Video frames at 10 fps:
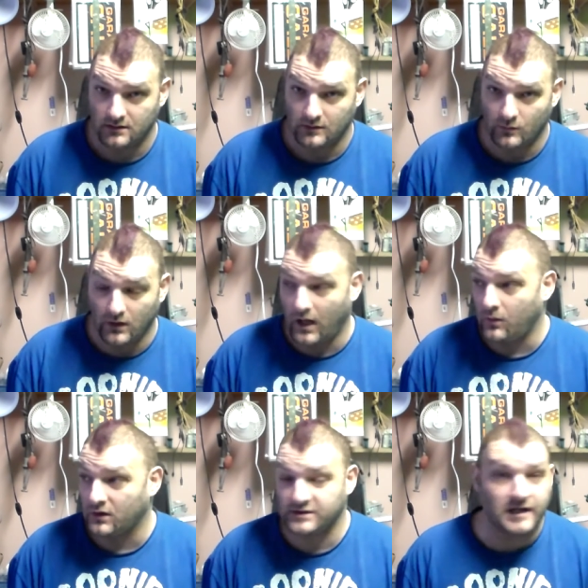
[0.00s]
Will I
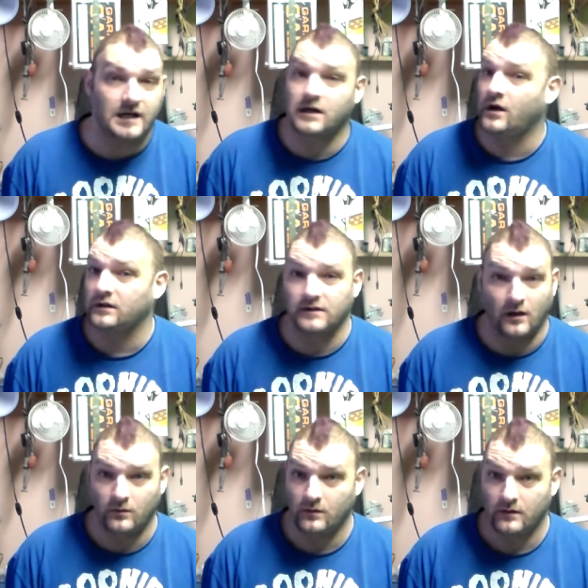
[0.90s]
watch it? God
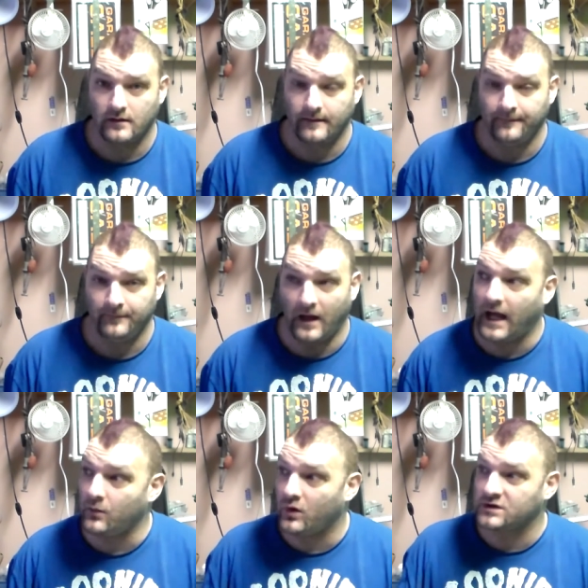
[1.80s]
no.
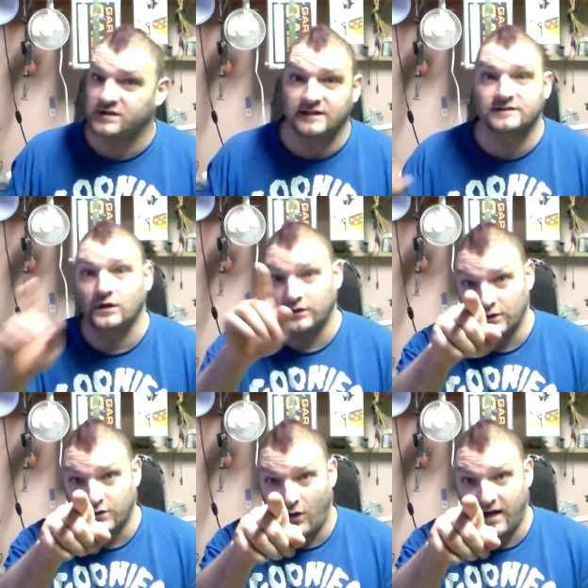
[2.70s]
I watched it so
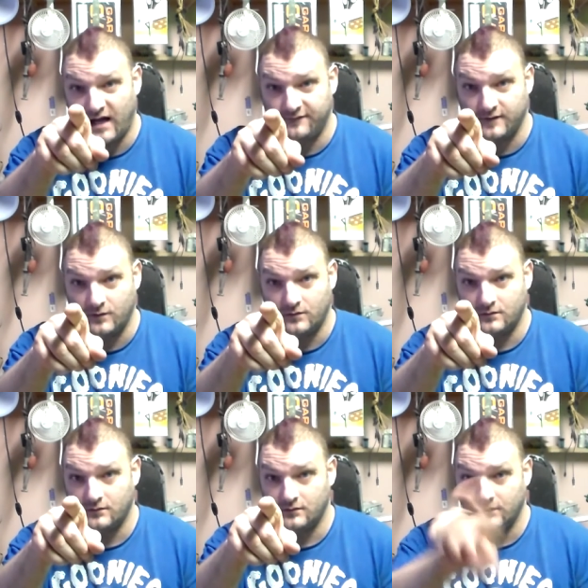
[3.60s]
you don't have to. And
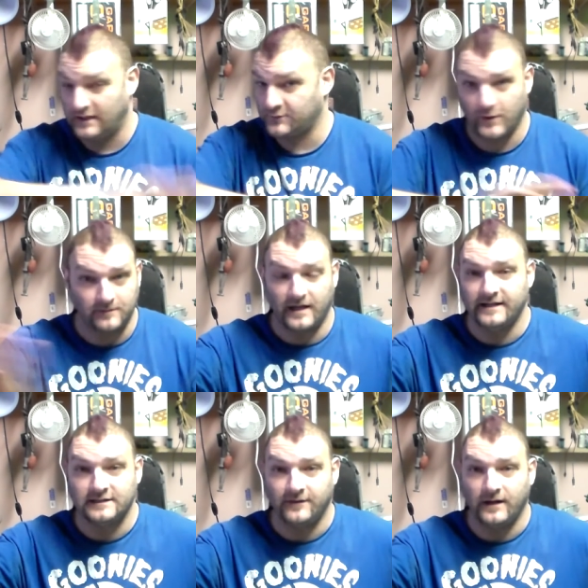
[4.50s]
that's where I'm going to
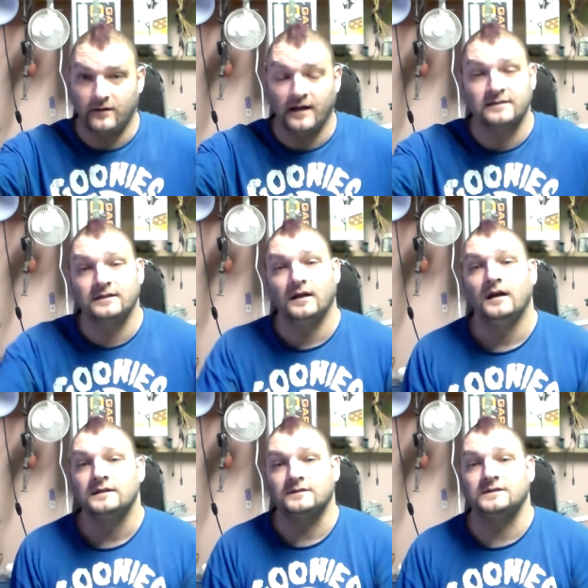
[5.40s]
end this video, guys.
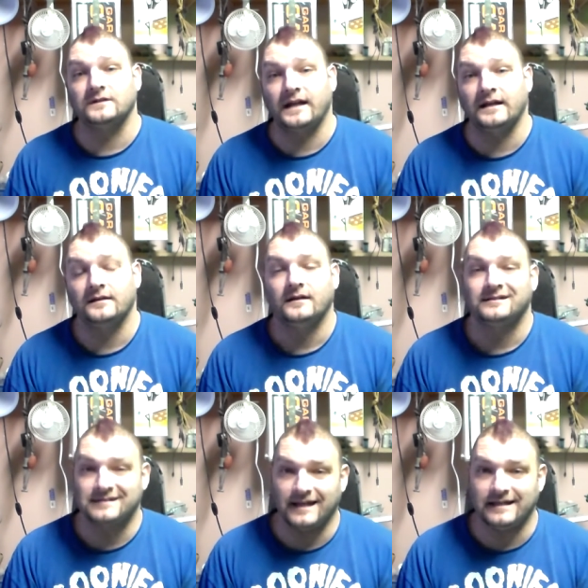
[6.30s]
So until then,
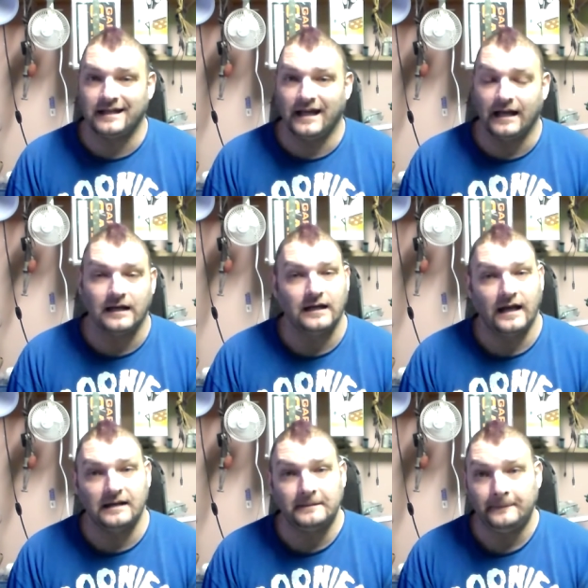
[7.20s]
take care.
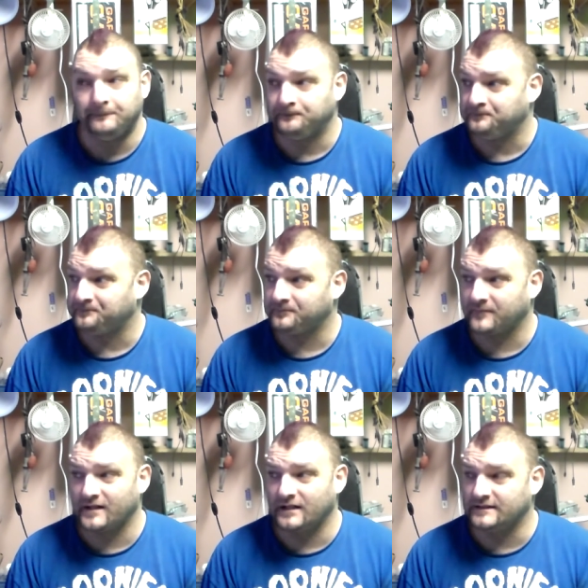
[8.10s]

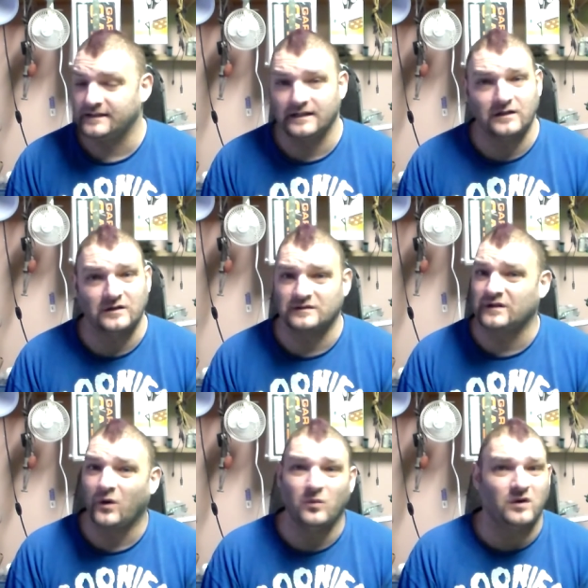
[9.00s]
And dear God,
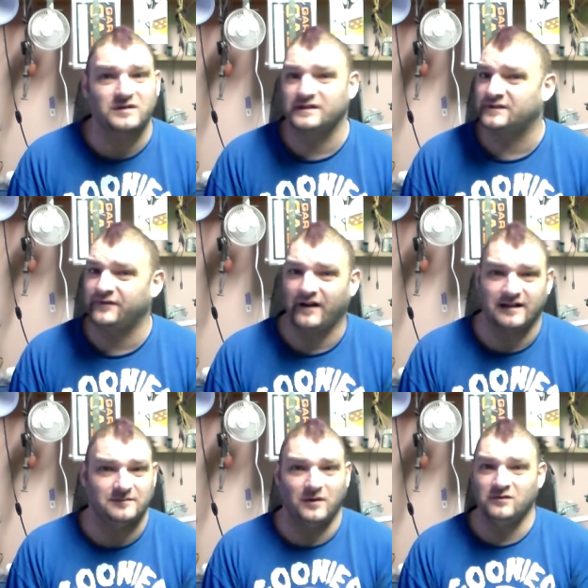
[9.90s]
don't watch this
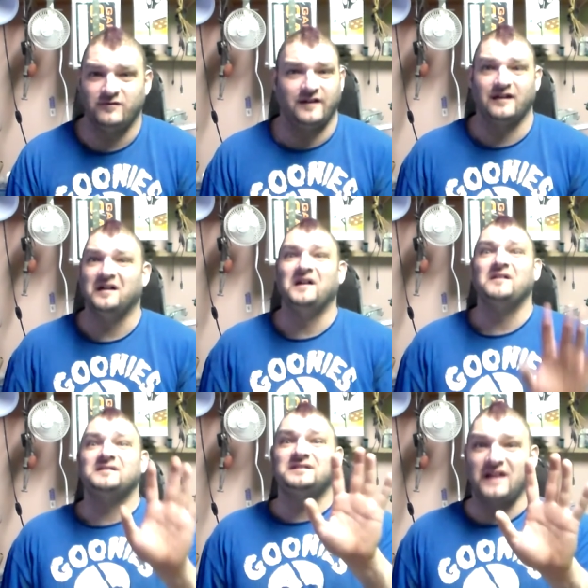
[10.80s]
fucking movie.
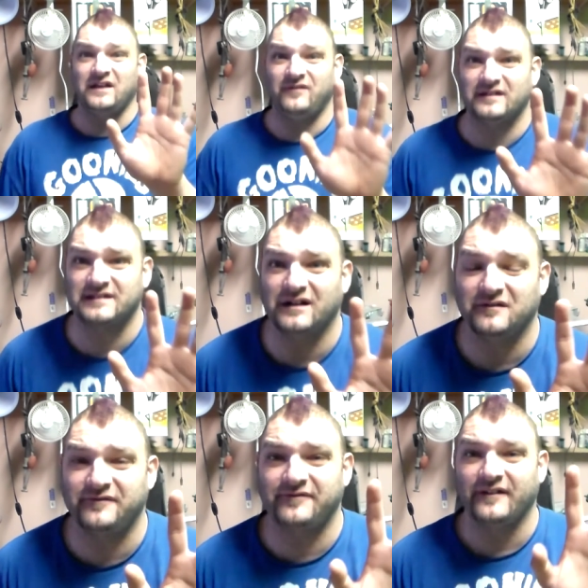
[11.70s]
Save
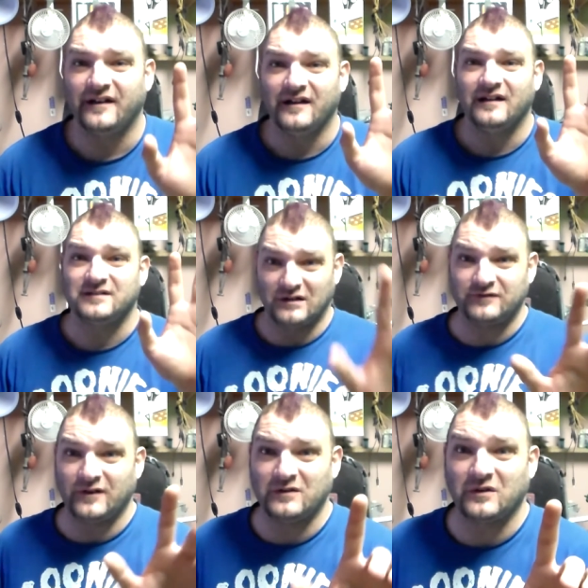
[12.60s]
yourself.
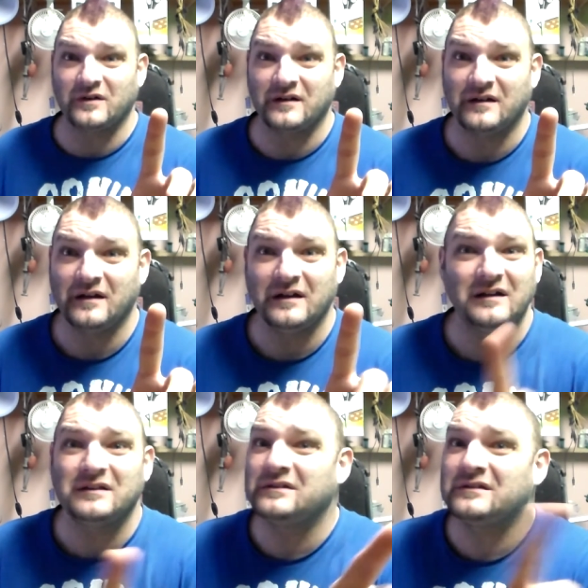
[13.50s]
Dolph Lundgren,
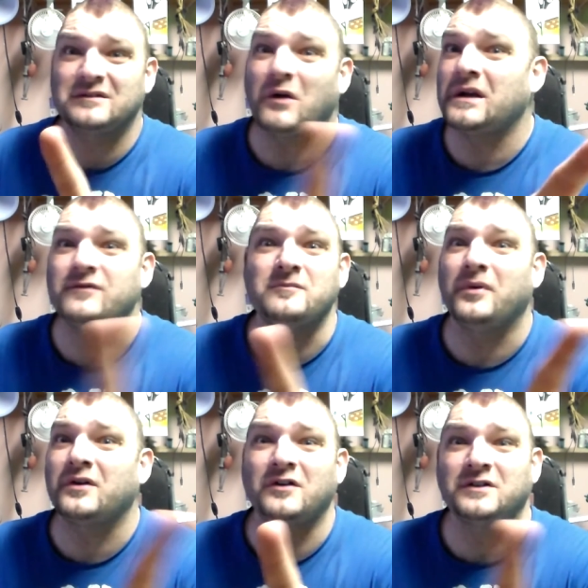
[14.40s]
don't even
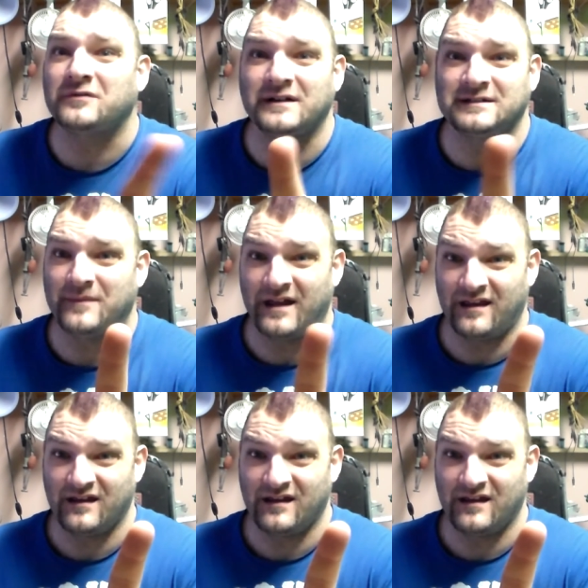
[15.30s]
put it on your resume.